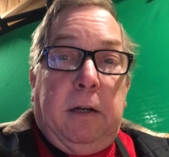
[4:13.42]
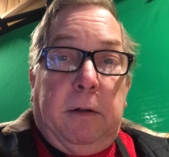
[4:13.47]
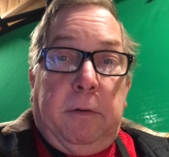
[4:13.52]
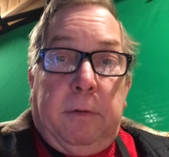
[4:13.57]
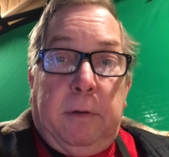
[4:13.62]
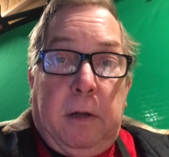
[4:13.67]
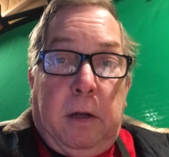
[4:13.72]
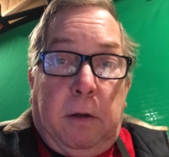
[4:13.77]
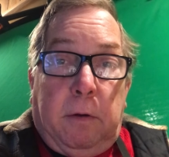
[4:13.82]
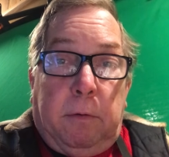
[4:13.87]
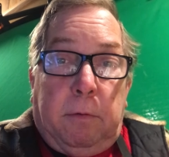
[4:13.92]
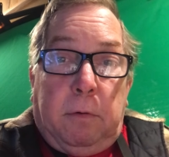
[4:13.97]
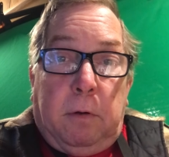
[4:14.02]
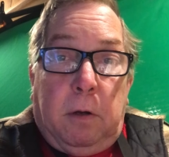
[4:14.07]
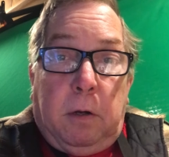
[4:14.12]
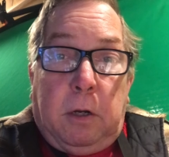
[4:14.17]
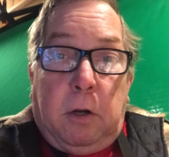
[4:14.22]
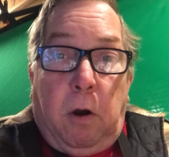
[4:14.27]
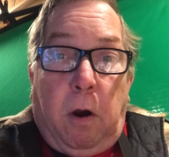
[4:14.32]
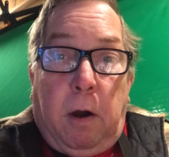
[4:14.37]
a
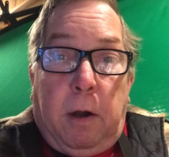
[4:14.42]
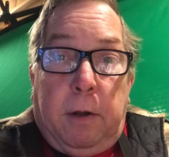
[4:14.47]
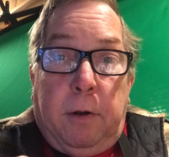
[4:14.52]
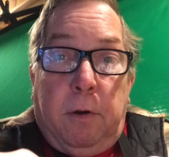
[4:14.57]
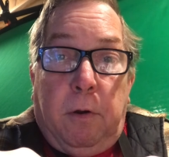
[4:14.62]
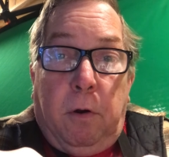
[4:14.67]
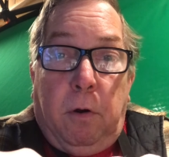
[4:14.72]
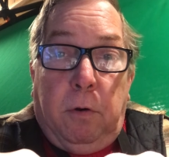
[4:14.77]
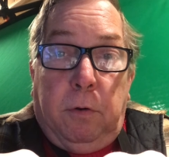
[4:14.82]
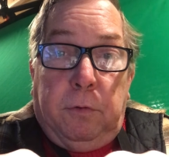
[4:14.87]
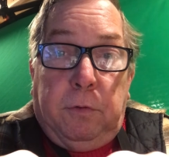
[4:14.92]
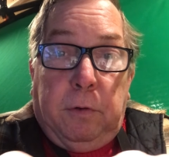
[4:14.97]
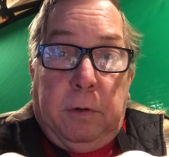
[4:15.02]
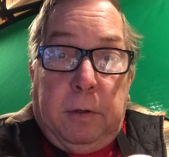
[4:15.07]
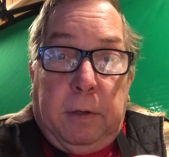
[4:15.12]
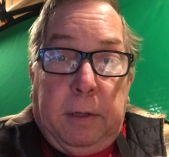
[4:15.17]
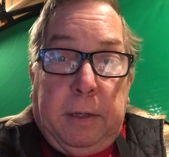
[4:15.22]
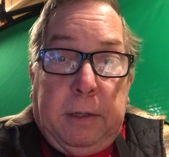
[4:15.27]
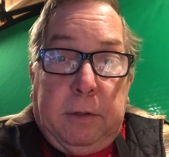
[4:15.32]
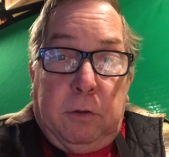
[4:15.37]
garden hose
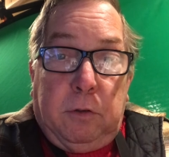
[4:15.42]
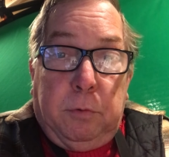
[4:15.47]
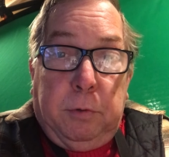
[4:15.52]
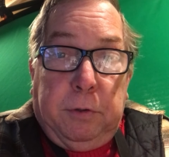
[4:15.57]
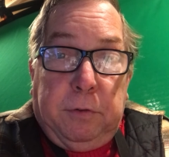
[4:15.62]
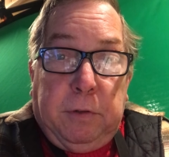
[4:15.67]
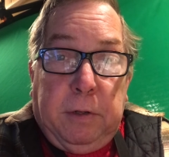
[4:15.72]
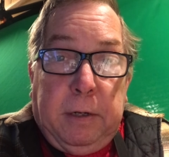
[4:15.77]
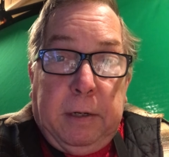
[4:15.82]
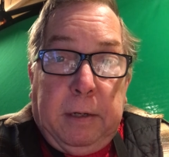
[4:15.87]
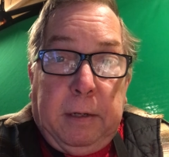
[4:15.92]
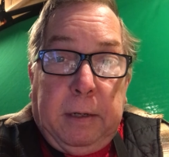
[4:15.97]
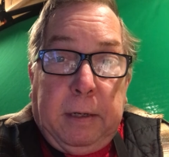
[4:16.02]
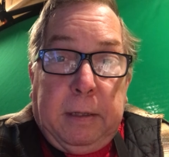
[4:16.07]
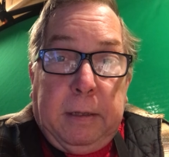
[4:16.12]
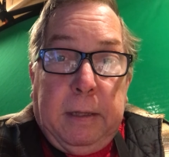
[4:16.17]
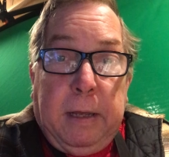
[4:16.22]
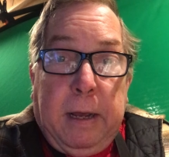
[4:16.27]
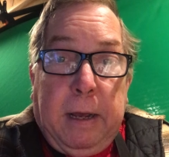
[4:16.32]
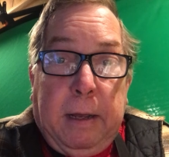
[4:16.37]
and like twisting it like
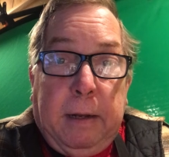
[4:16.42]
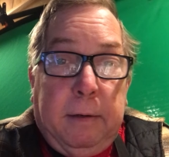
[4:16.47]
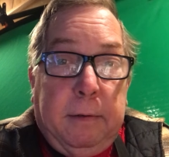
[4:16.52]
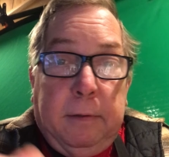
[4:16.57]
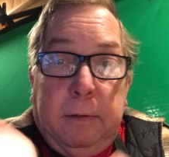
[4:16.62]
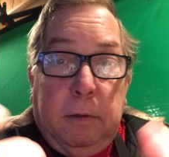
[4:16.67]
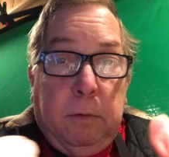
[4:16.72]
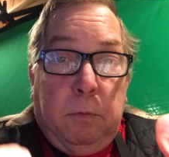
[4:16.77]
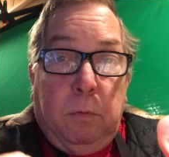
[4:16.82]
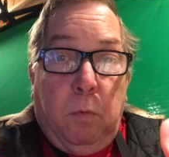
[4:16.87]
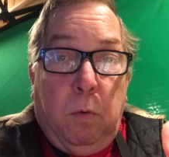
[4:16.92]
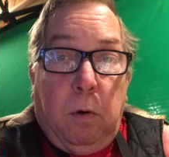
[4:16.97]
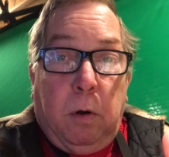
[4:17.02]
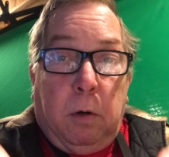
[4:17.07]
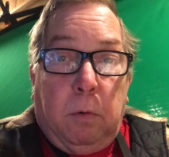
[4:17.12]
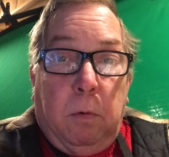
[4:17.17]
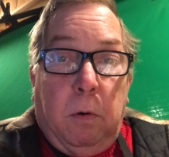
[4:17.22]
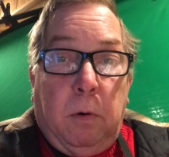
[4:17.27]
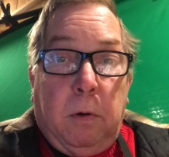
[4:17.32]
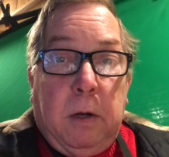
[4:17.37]
that, and then the
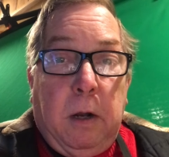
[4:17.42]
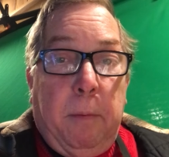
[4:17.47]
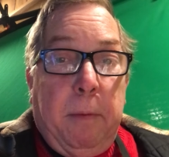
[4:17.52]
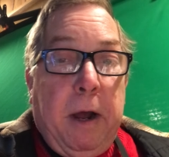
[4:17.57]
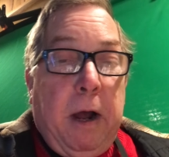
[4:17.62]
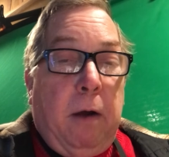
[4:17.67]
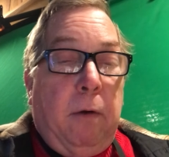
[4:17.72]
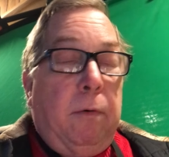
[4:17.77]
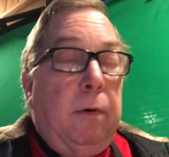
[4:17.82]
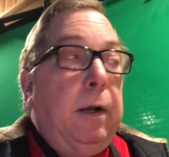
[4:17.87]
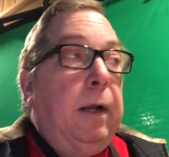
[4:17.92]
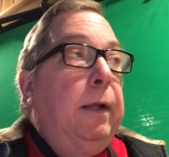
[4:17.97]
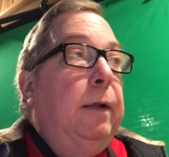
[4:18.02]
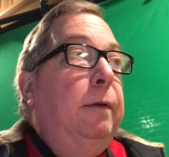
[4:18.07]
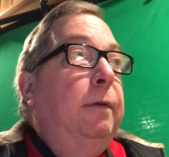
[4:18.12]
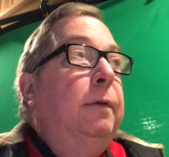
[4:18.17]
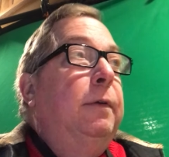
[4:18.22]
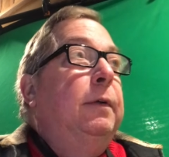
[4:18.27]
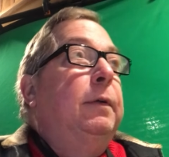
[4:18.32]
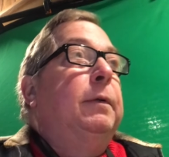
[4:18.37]
water won't come out, right?
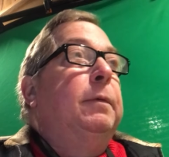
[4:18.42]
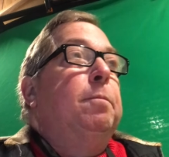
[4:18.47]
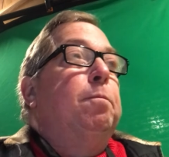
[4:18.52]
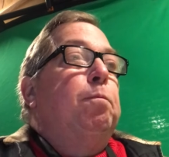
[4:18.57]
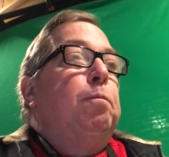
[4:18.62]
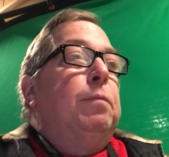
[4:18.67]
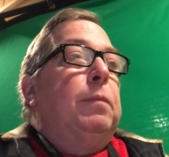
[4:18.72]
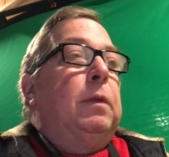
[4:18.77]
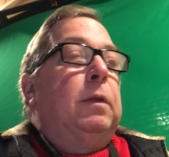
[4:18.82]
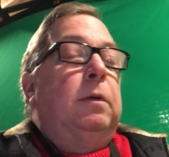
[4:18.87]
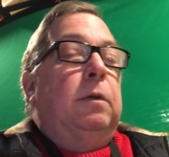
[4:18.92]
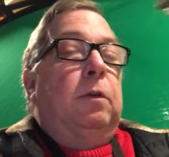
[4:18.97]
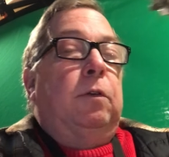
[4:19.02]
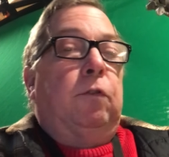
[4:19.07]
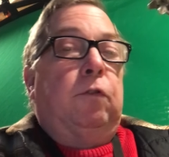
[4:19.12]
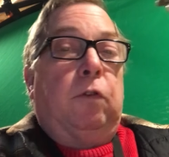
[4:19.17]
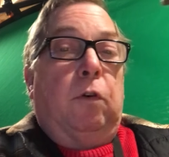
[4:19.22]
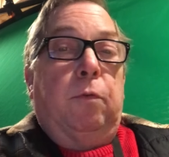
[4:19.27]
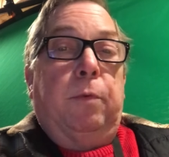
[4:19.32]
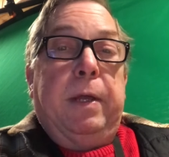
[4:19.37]

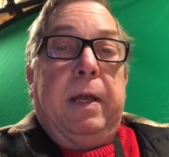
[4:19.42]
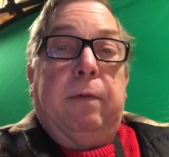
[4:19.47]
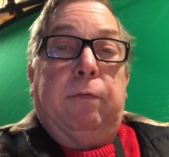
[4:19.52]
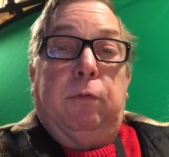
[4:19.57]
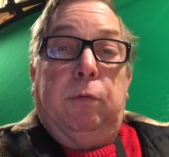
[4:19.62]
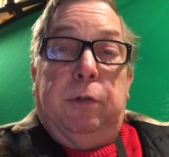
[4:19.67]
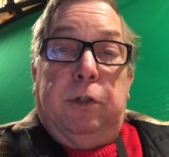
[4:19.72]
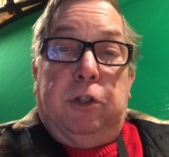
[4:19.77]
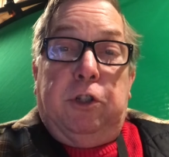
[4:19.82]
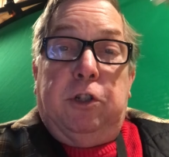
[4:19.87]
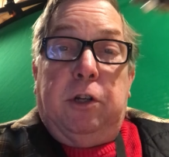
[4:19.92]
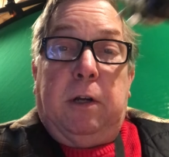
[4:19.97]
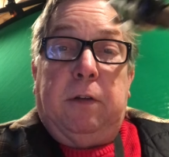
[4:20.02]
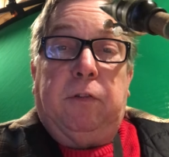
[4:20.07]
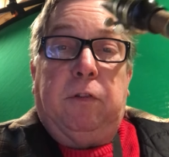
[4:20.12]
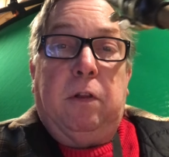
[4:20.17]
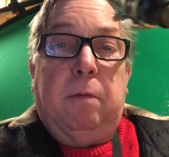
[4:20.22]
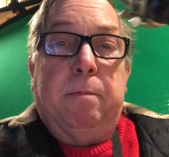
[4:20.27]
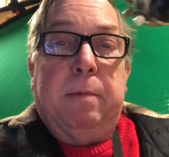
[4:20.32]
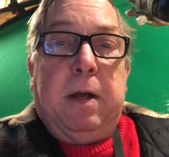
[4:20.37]
So we have to
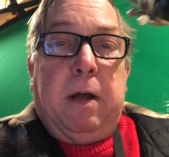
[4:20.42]
adjust the